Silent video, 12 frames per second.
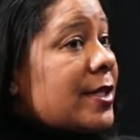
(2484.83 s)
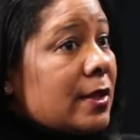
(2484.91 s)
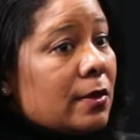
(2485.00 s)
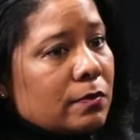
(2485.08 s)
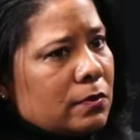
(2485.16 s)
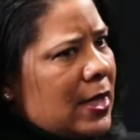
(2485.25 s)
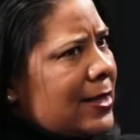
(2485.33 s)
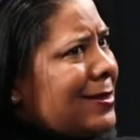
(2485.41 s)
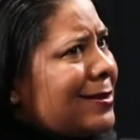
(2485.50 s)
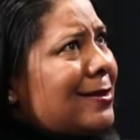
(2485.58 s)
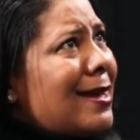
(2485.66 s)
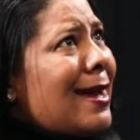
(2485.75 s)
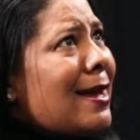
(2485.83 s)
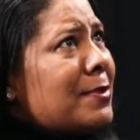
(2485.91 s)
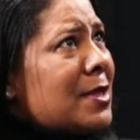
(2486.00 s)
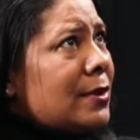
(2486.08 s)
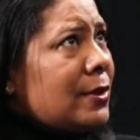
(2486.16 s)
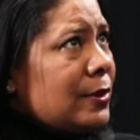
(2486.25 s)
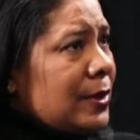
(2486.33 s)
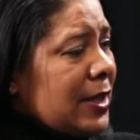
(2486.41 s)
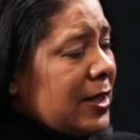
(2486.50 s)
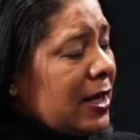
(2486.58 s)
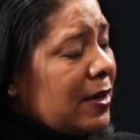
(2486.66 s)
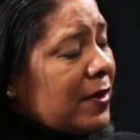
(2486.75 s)
So that's
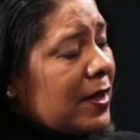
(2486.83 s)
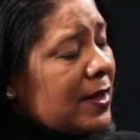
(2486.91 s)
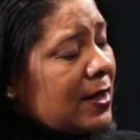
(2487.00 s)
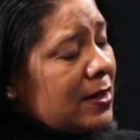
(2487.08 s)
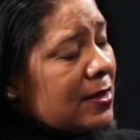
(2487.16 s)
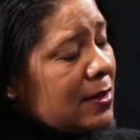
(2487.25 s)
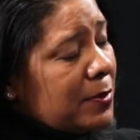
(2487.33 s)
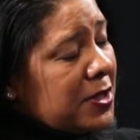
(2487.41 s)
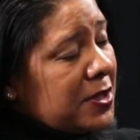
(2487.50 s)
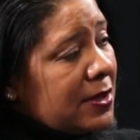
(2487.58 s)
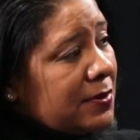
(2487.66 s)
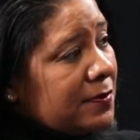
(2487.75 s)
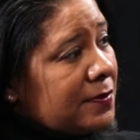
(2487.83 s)
absolutely an area that needs to be done.